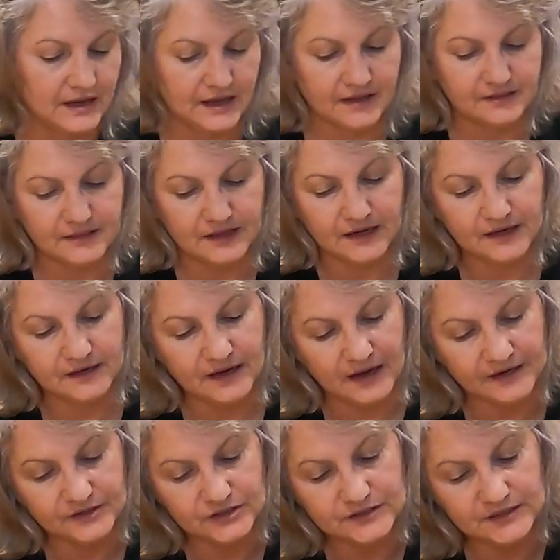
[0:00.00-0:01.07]
And then I
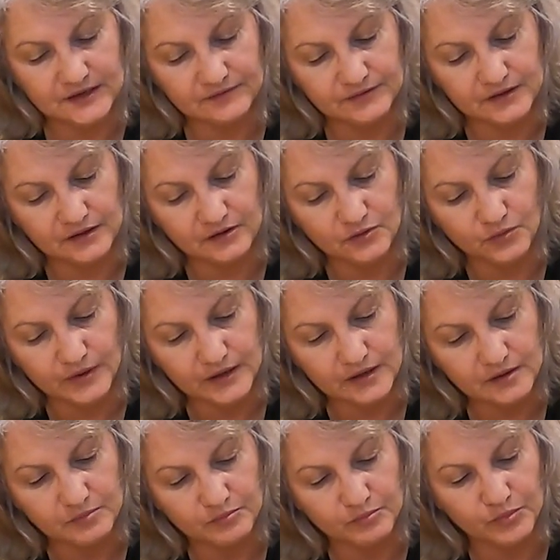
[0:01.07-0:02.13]
just give it a quick
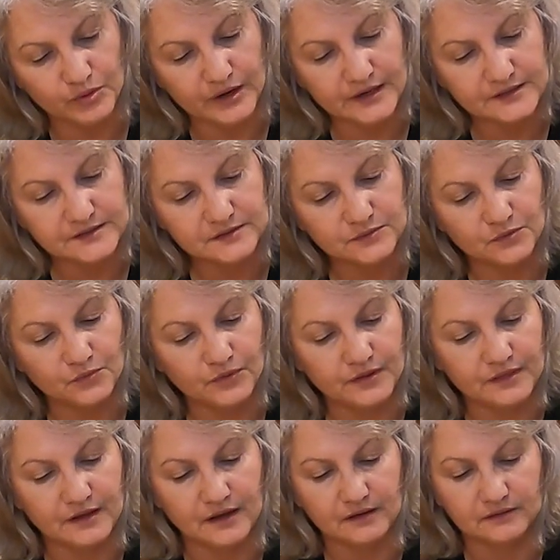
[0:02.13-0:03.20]
press with
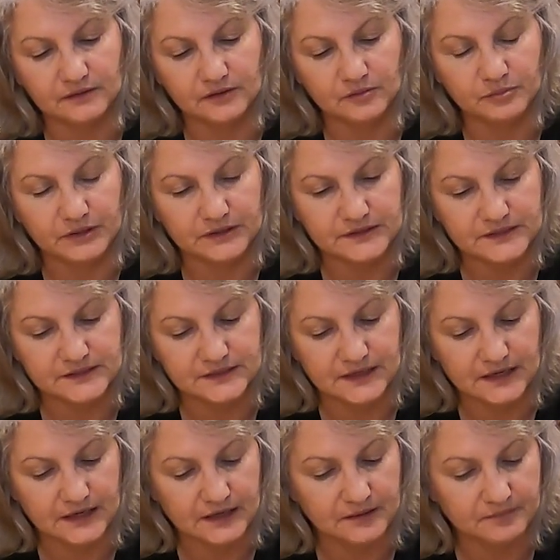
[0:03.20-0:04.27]
a little bit of
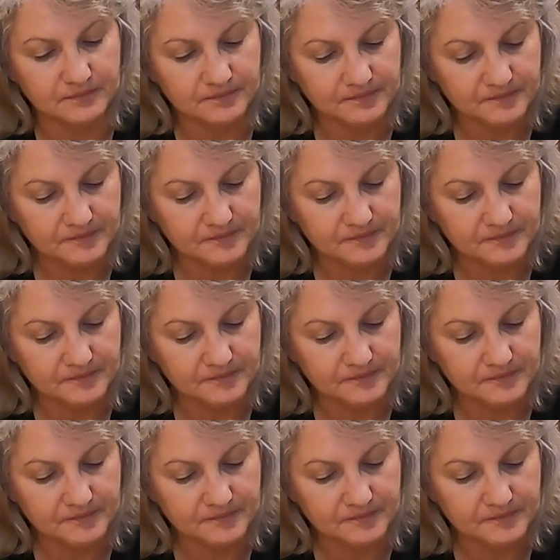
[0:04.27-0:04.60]
steam